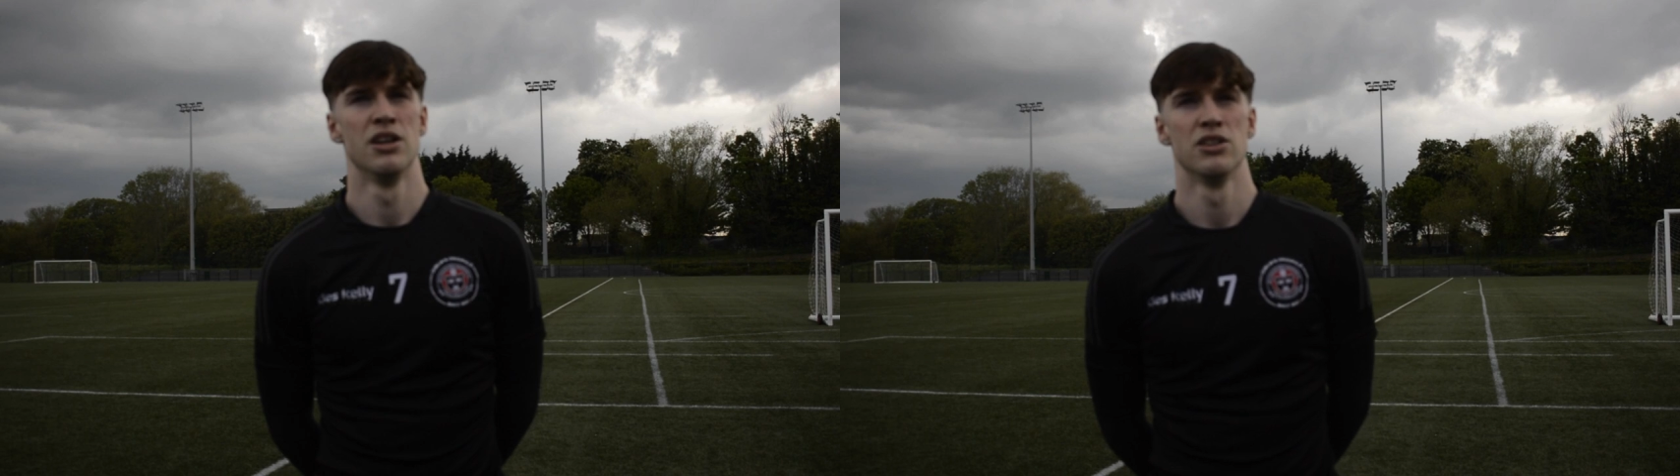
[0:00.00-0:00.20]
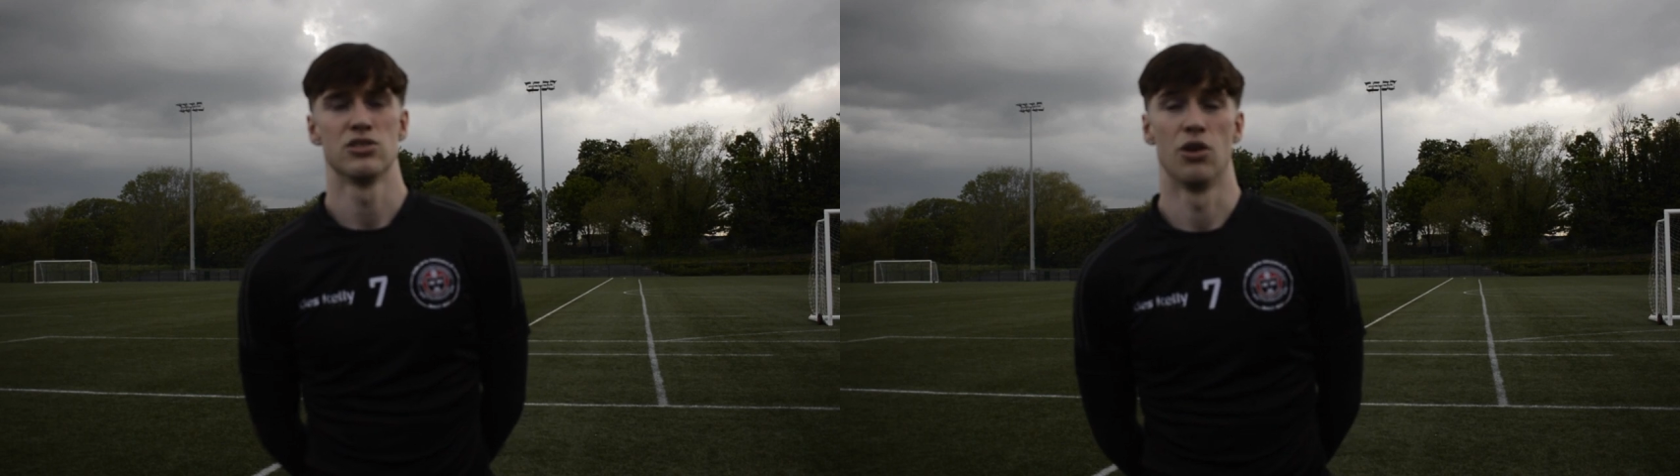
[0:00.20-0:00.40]

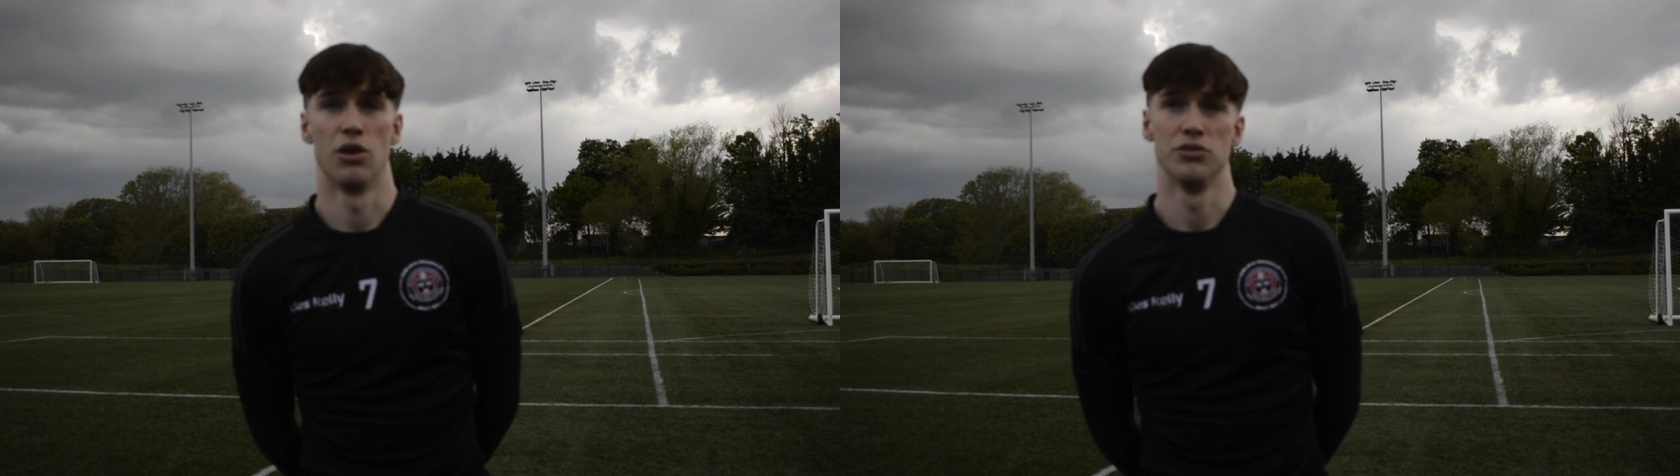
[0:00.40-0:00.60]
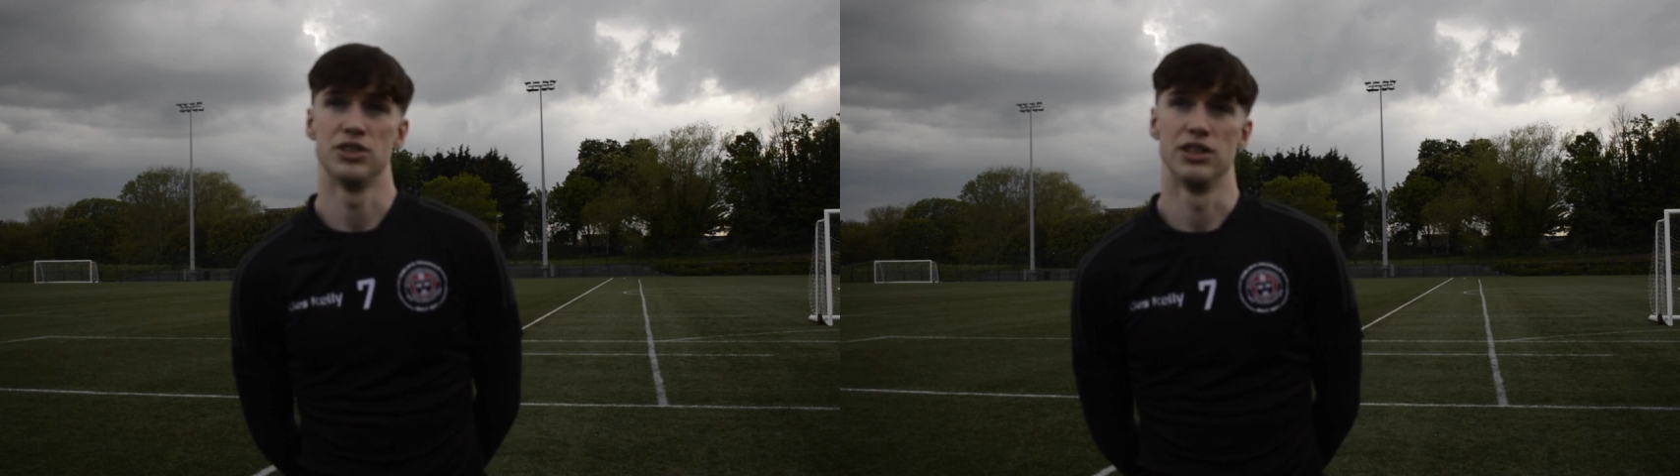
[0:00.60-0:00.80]
So
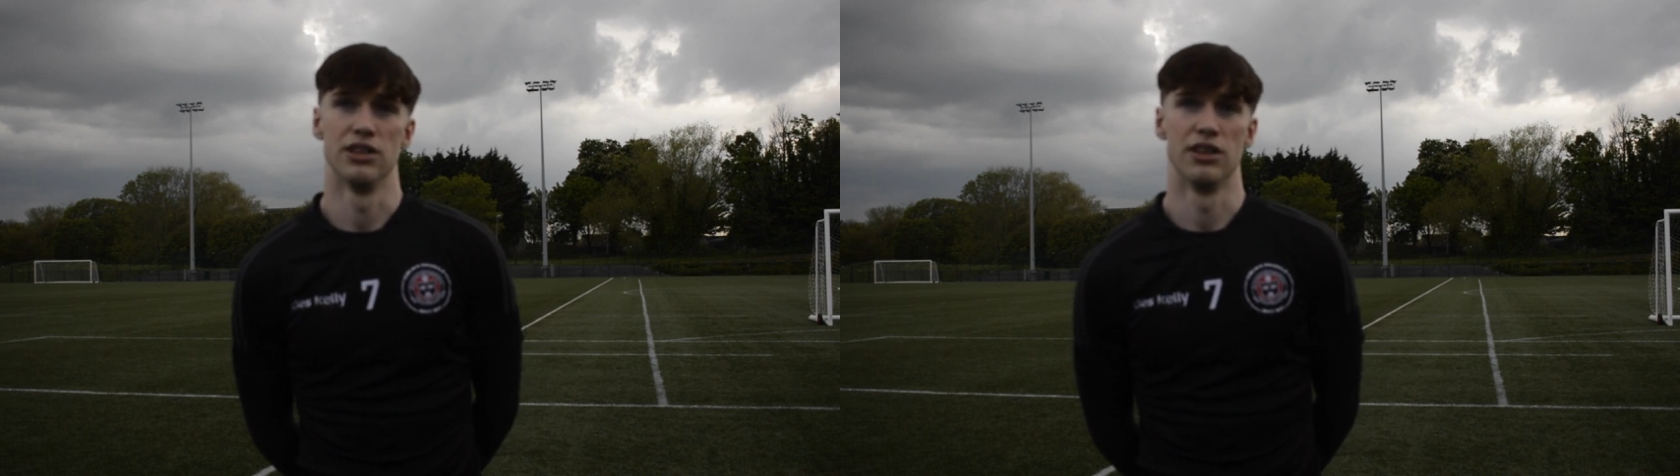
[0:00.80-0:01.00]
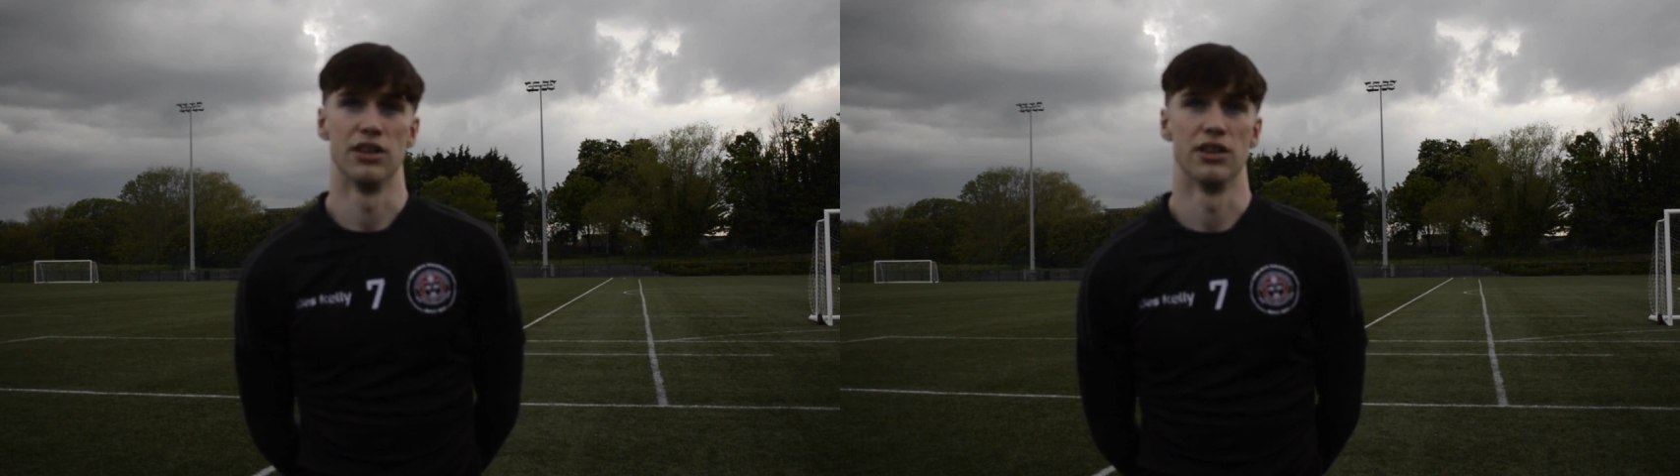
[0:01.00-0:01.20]

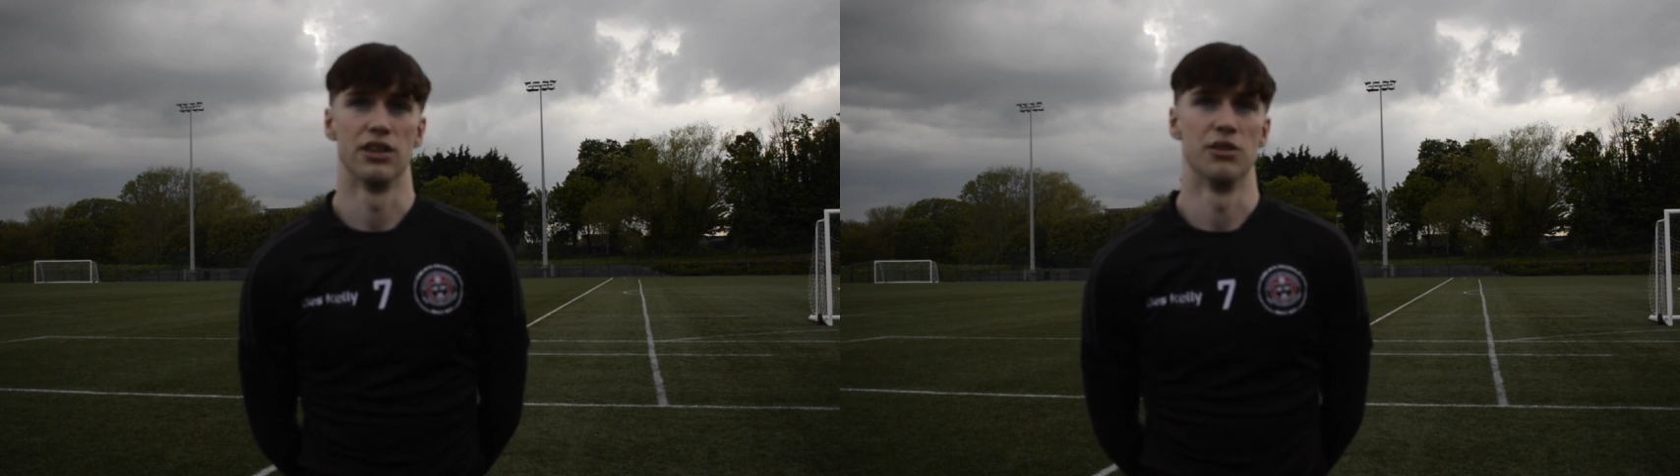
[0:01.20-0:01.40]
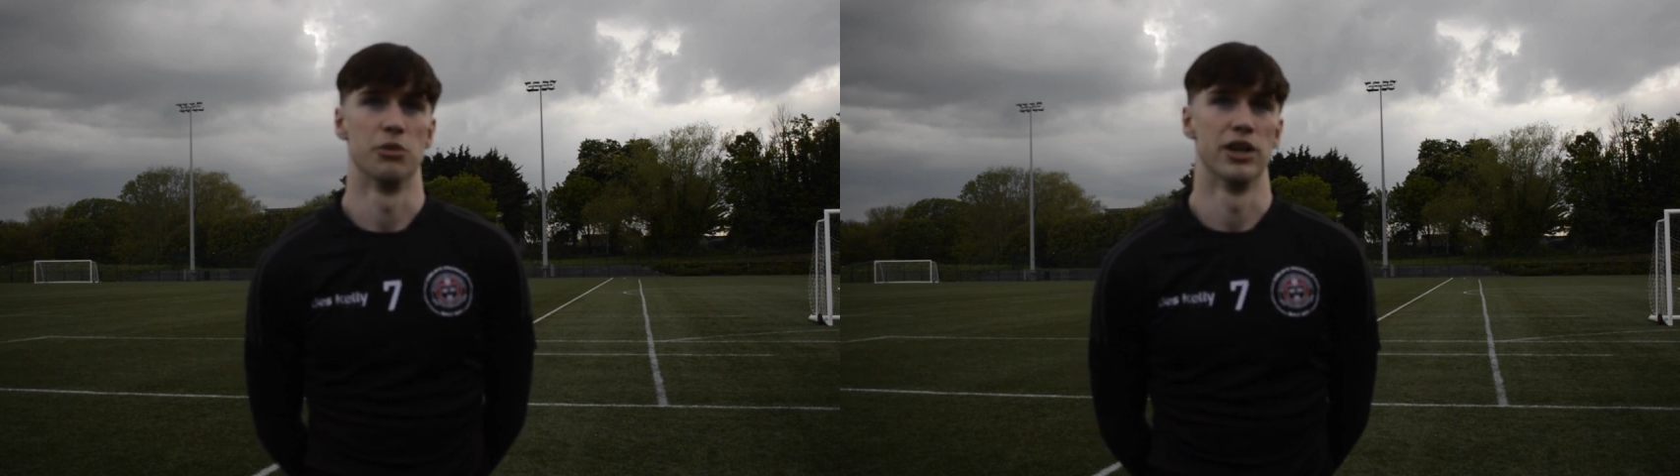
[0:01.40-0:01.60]
obviously
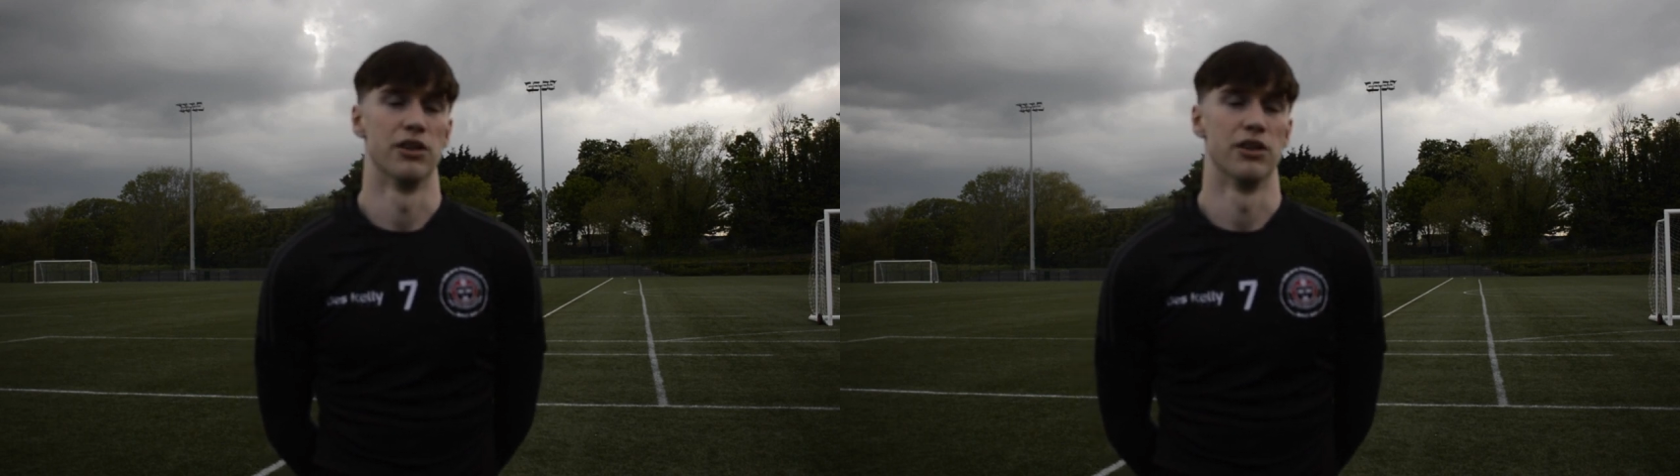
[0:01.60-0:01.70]
the win